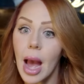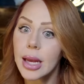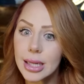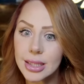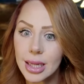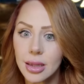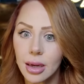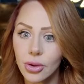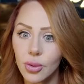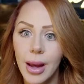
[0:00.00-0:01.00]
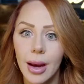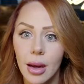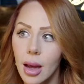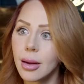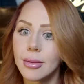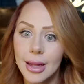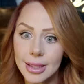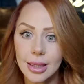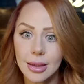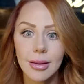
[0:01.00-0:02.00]
I guess that's not a Jamaica.
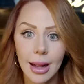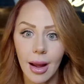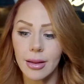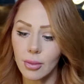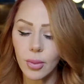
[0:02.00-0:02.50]
That's we spent the day